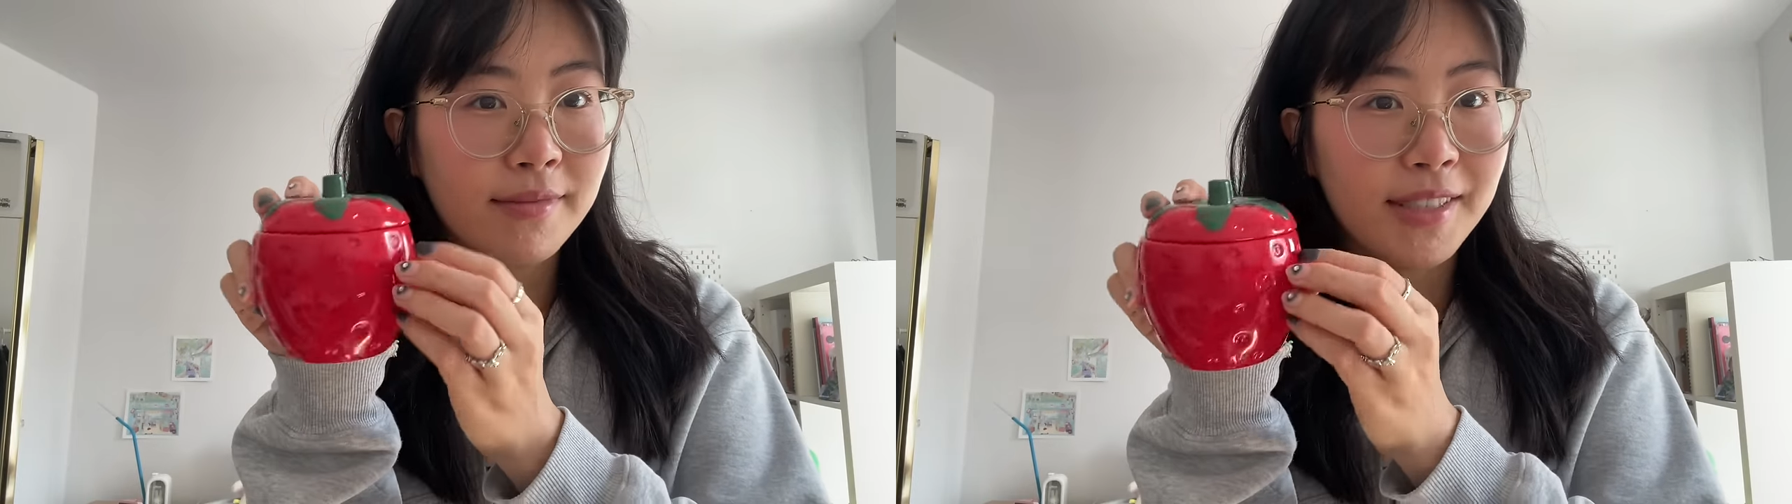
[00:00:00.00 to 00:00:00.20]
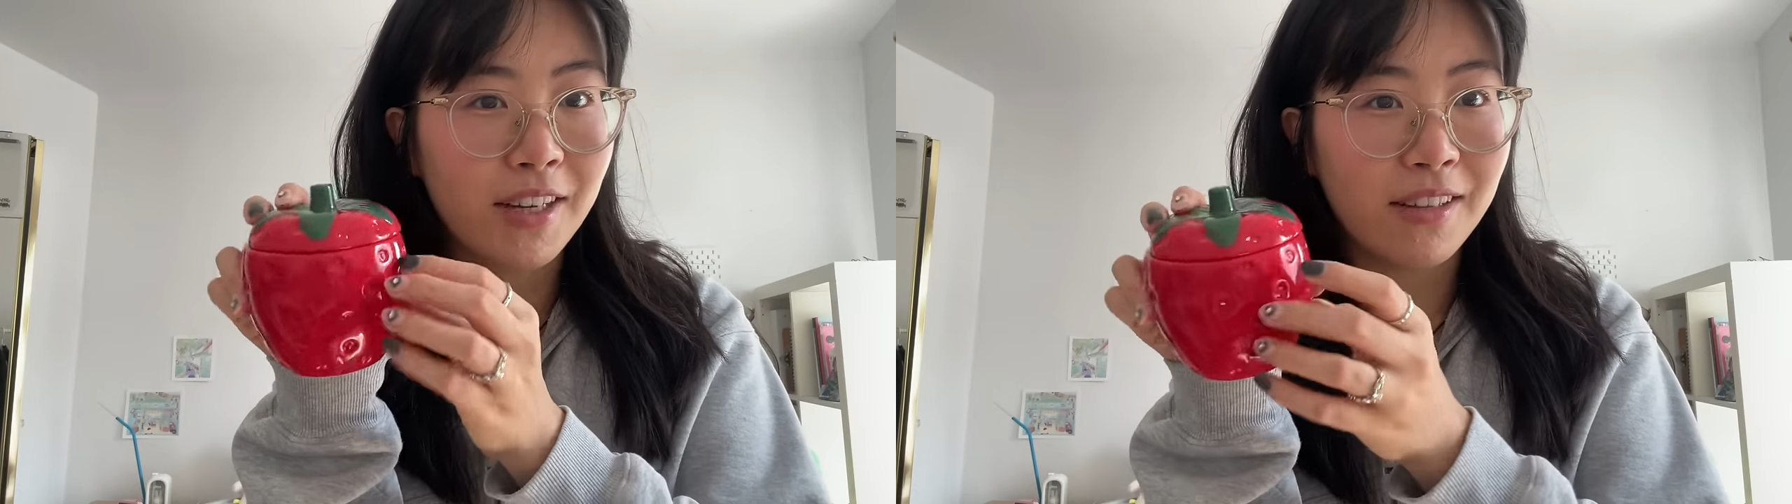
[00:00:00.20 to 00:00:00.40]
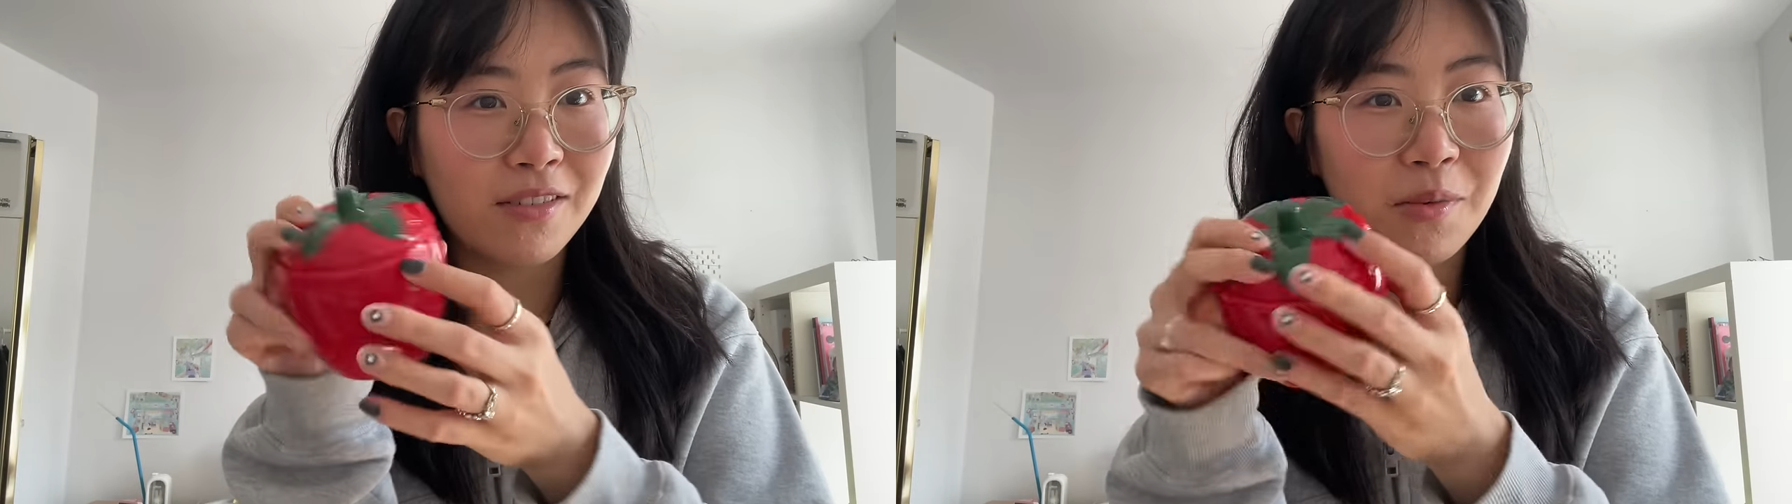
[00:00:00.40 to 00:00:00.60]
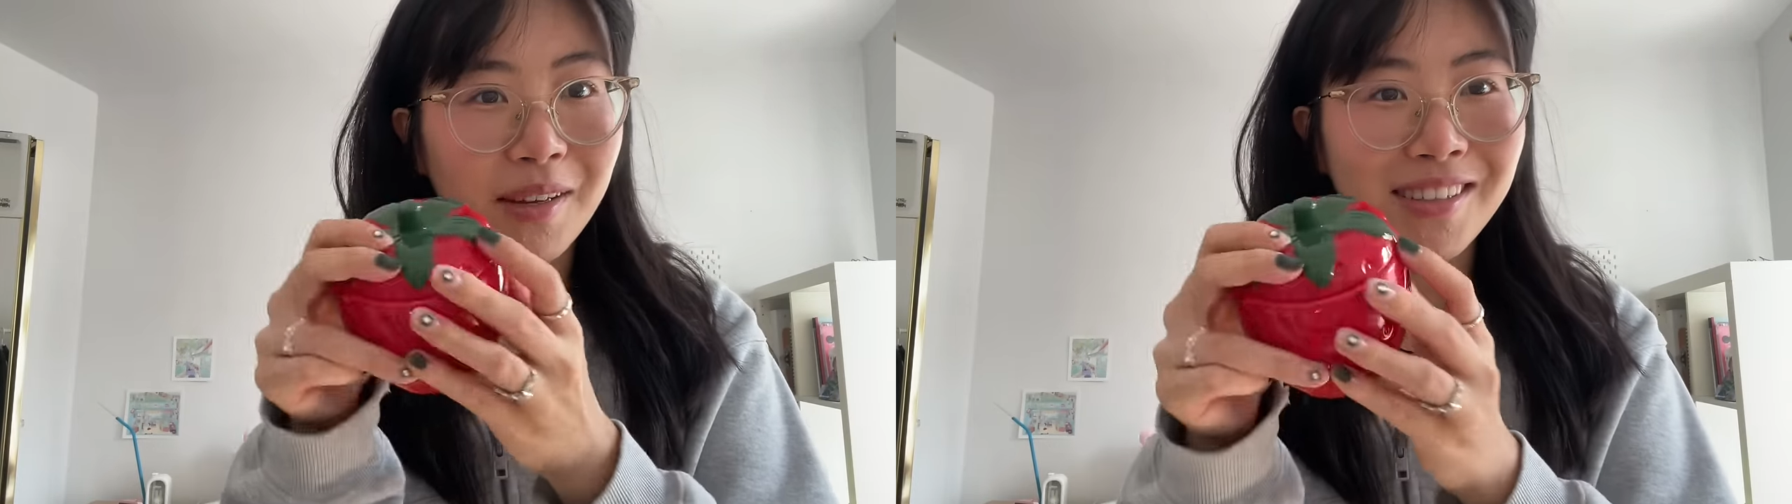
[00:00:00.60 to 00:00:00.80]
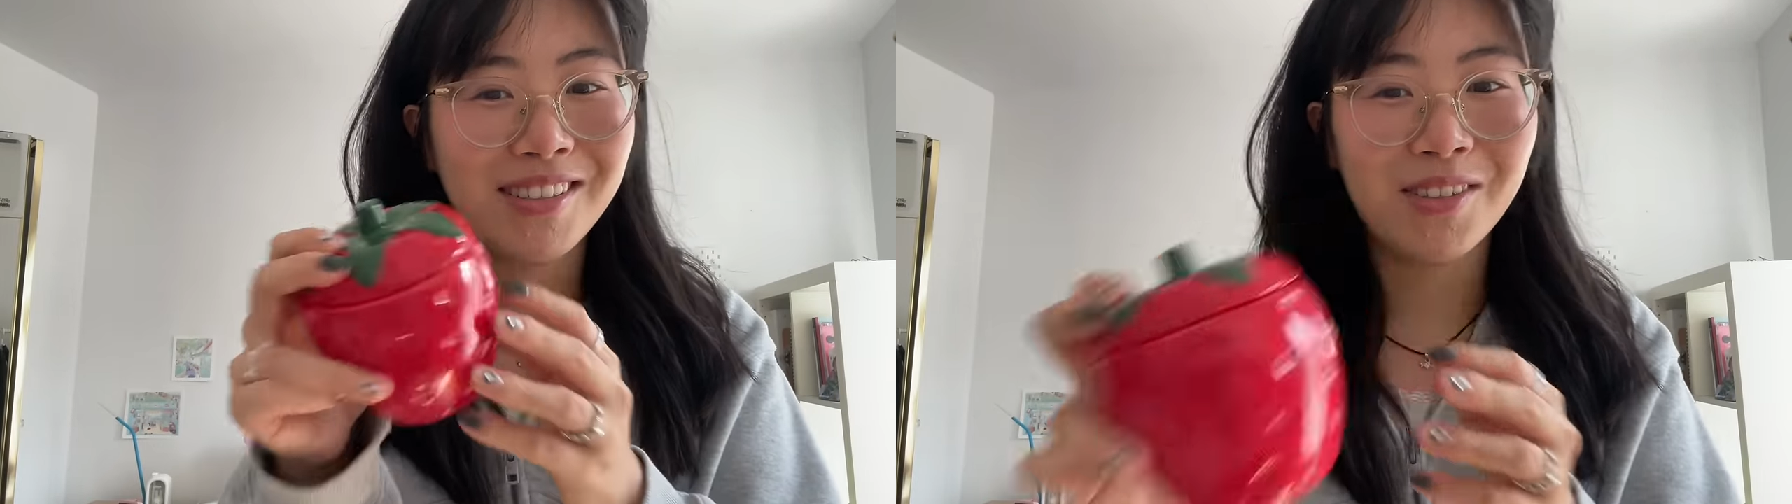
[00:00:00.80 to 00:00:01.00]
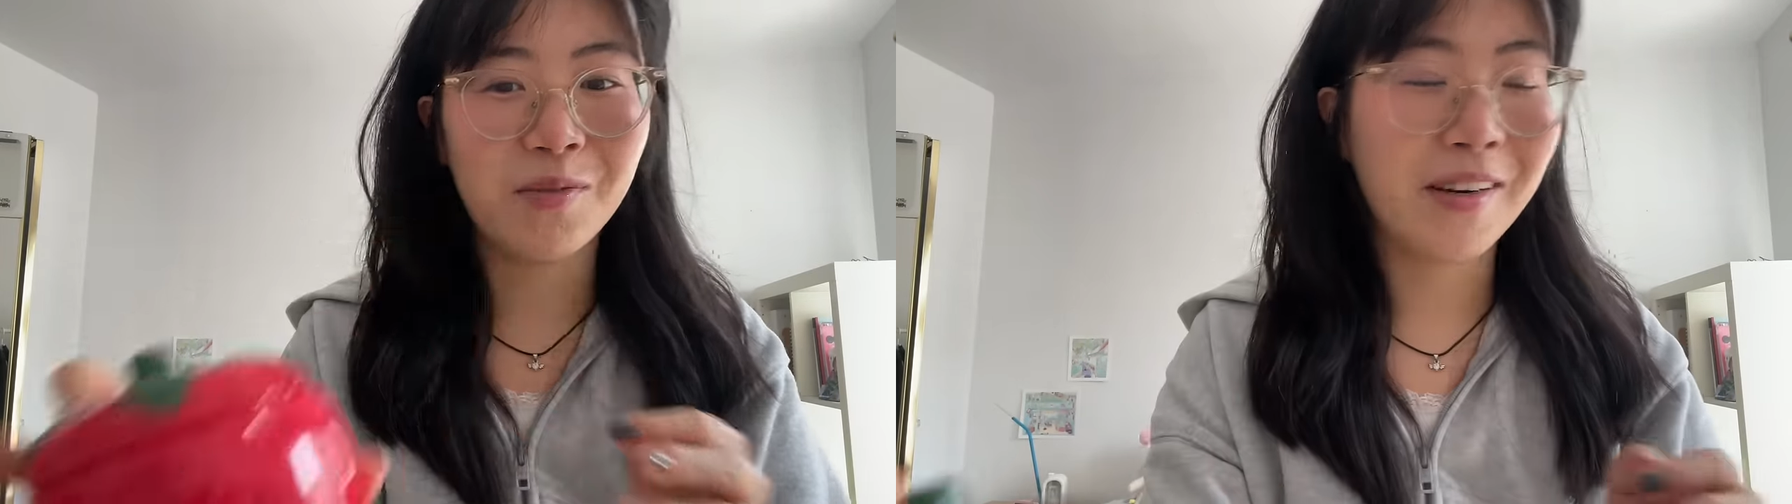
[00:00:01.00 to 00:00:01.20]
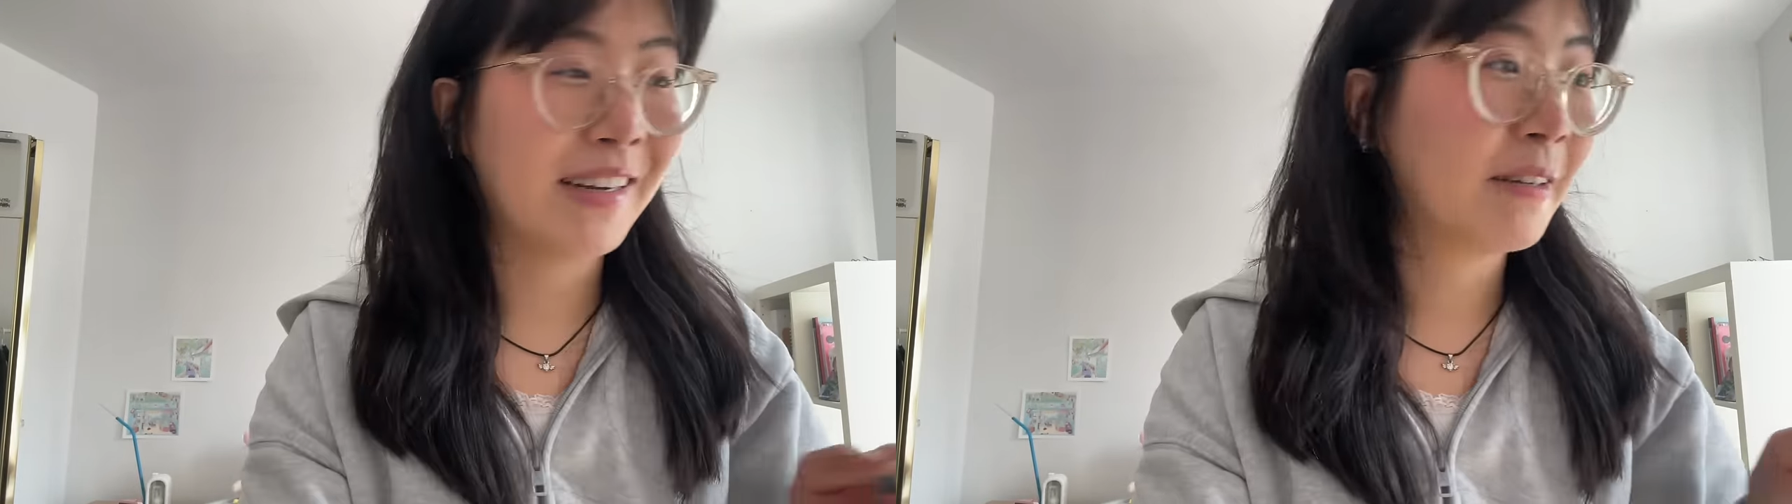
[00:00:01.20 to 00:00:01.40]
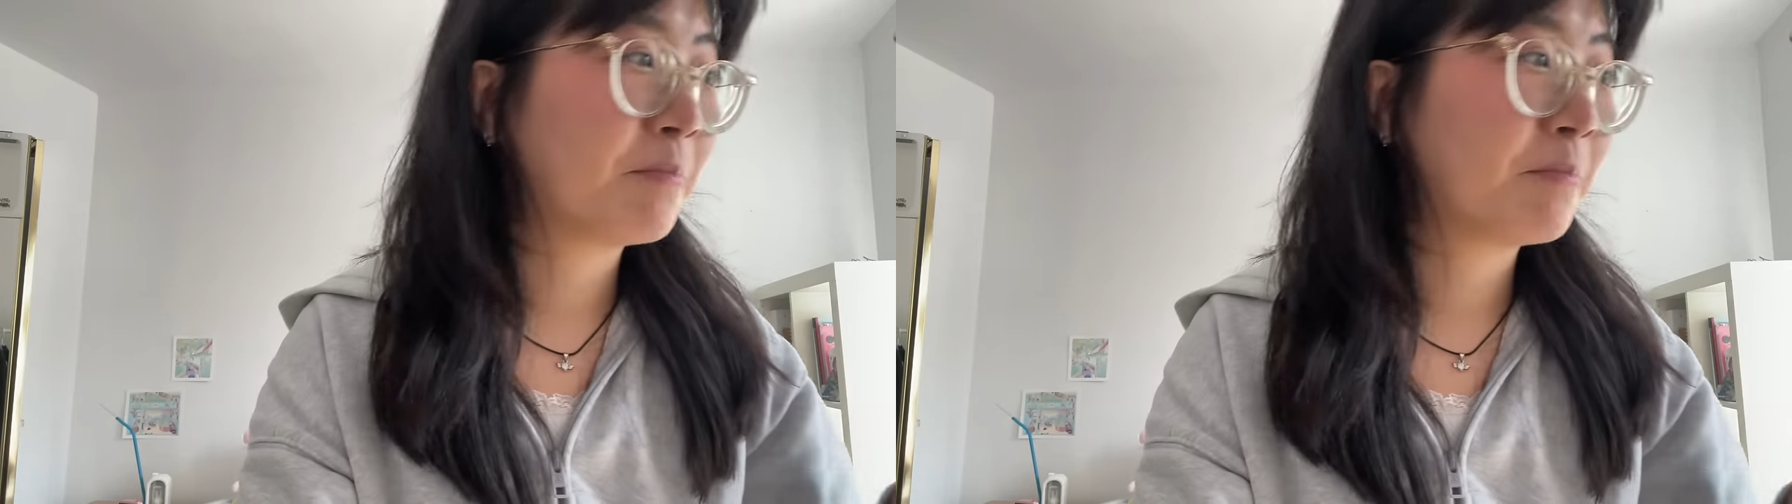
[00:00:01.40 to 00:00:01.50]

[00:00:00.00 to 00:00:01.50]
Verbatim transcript: she got this for me. It's so pretty.